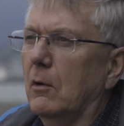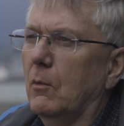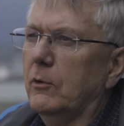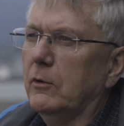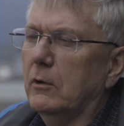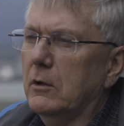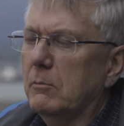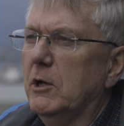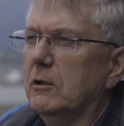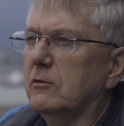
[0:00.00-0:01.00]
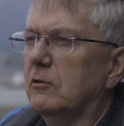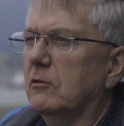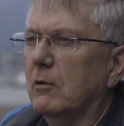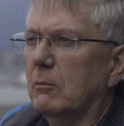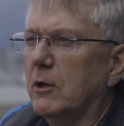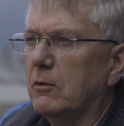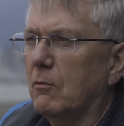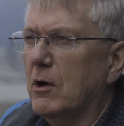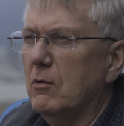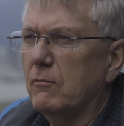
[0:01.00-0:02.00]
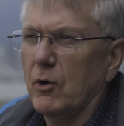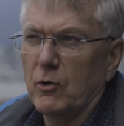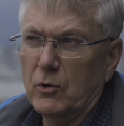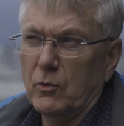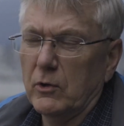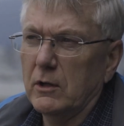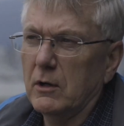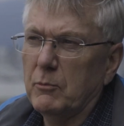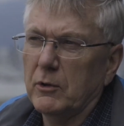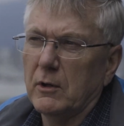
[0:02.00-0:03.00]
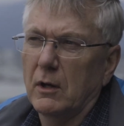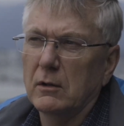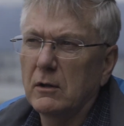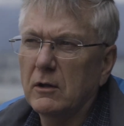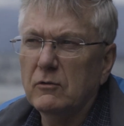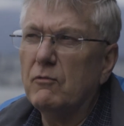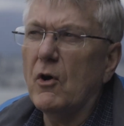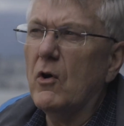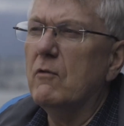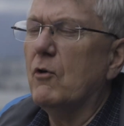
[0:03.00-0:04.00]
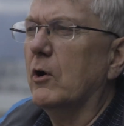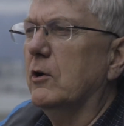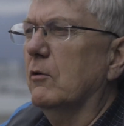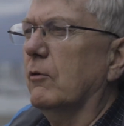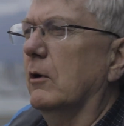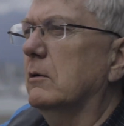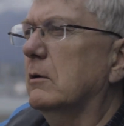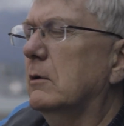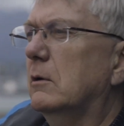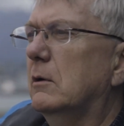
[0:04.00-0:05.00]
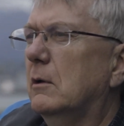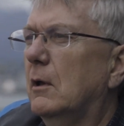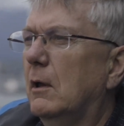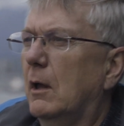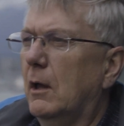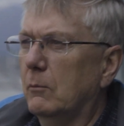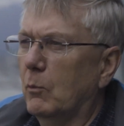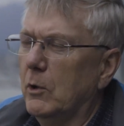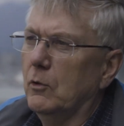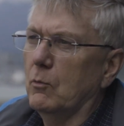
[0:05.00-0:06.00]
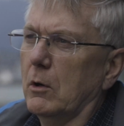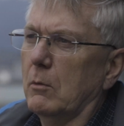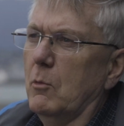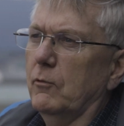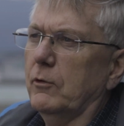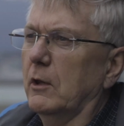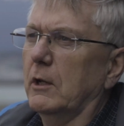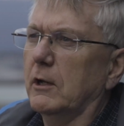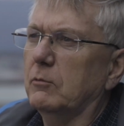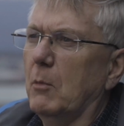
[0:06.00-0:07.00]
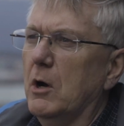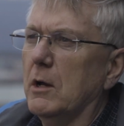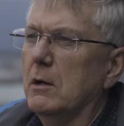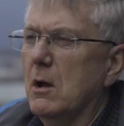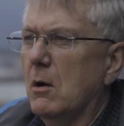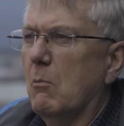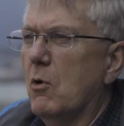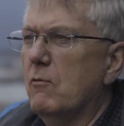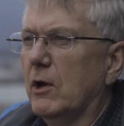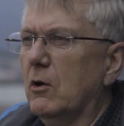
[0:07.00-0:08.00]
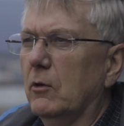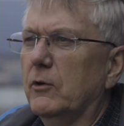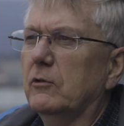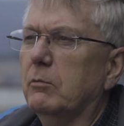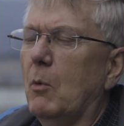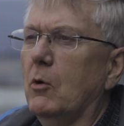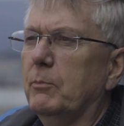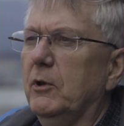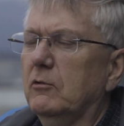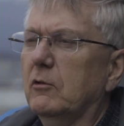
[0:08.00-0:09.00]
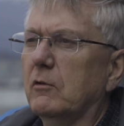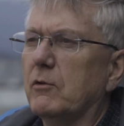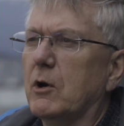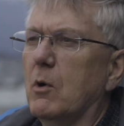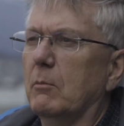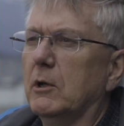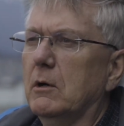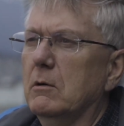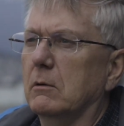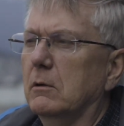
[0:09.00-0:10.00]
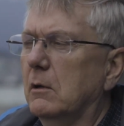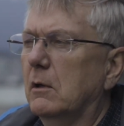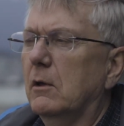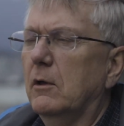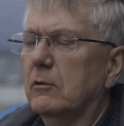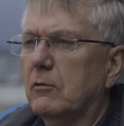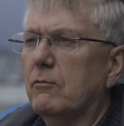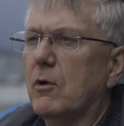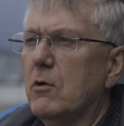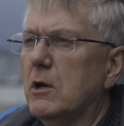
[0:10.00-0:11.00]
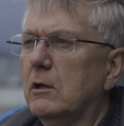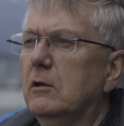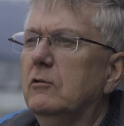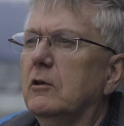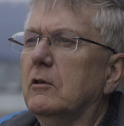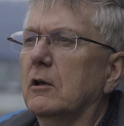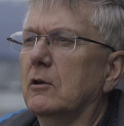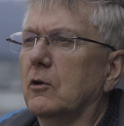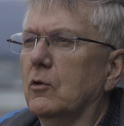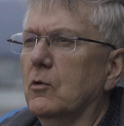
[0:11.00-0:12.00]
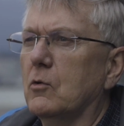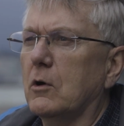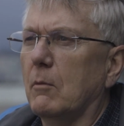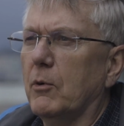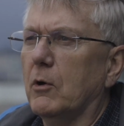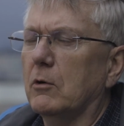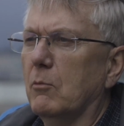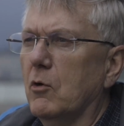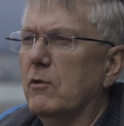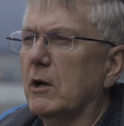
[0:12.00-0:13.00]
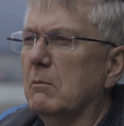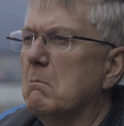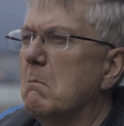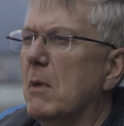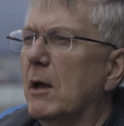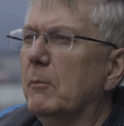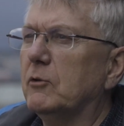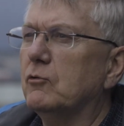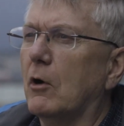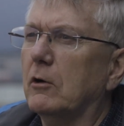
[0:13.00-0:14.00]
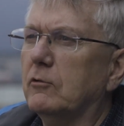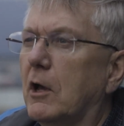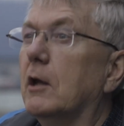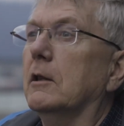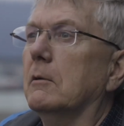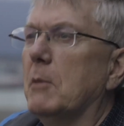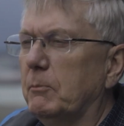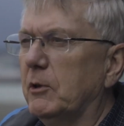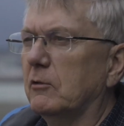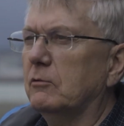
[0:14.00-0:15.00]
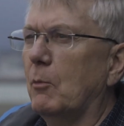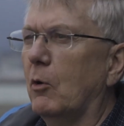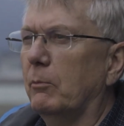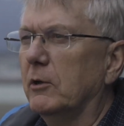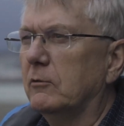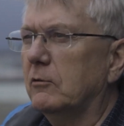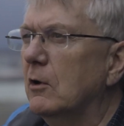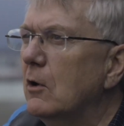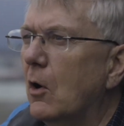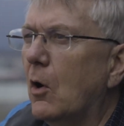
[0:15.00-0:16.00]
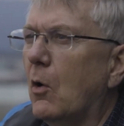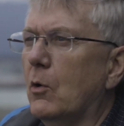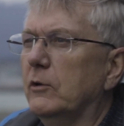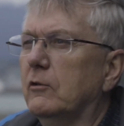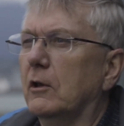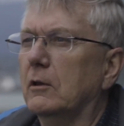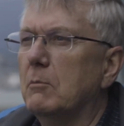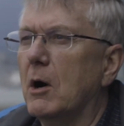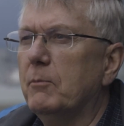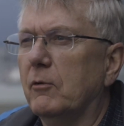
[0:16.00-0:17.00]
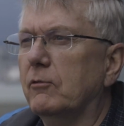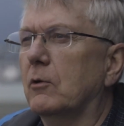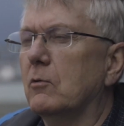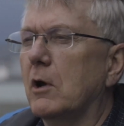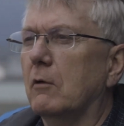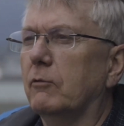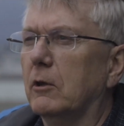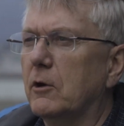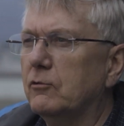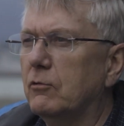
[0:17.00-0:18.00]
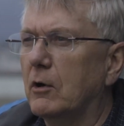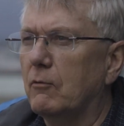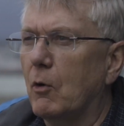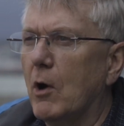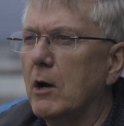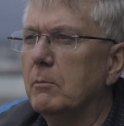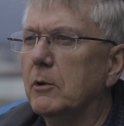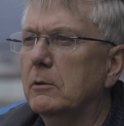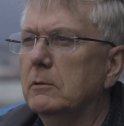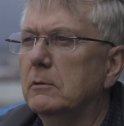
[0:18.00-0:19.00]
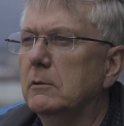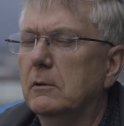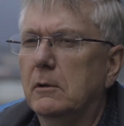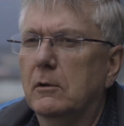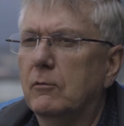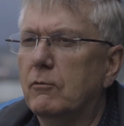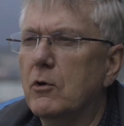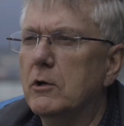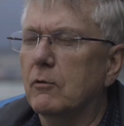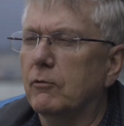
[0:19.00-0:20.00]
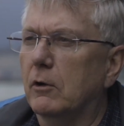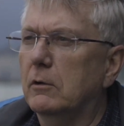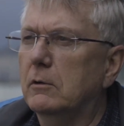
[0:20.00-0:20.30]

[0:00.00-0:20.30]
With an automated system like the Railveyor, you don't end up with that. It's very, very different. And when you to move to the next mine, moving all these small pieces of equipment out is a very easy thing to do compared to moving mammoth trucks, cutting them up into small bits, hoisting them up if you don't have the luxury of a ramp. Very different.